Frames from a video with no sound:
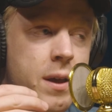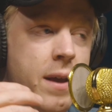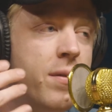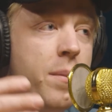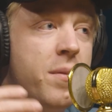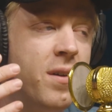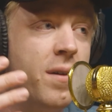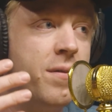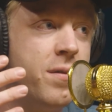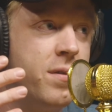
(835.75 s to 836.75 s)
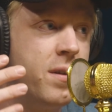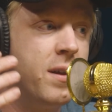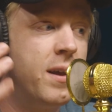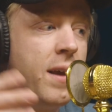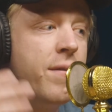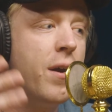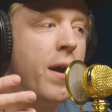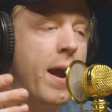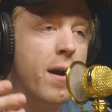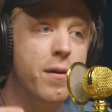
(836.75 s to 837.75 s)
give their
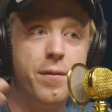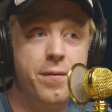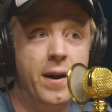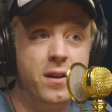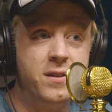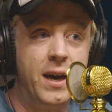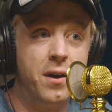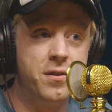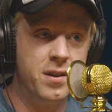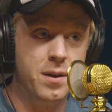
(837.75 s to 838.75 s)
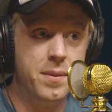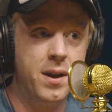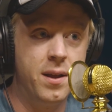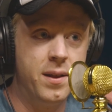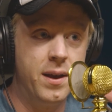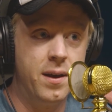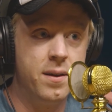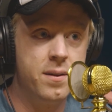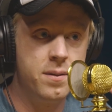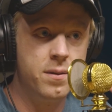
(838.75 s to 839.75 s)
hair the final douse and immediately
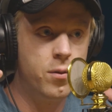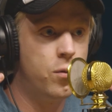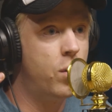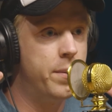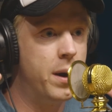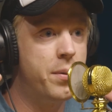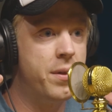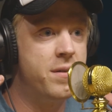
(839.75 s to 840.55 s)
warm it up with a